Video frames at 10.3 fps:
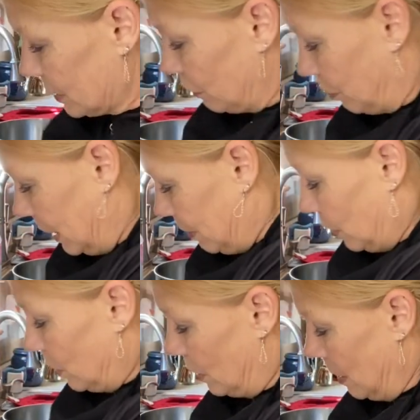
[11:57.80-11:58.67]
of
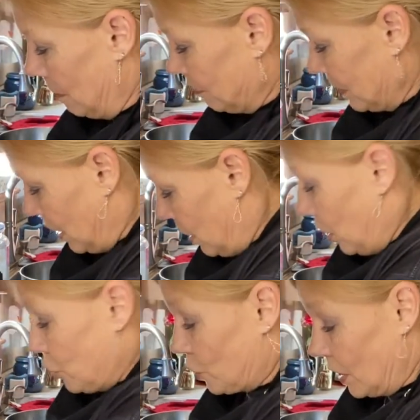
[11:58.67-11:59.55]
people
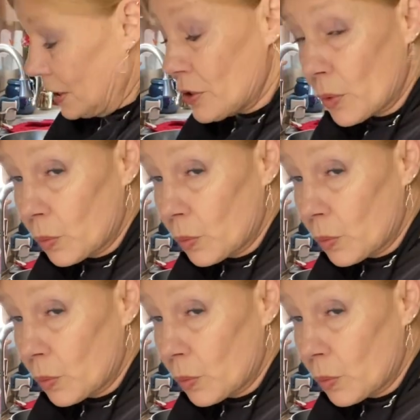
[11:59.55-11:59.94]
trying to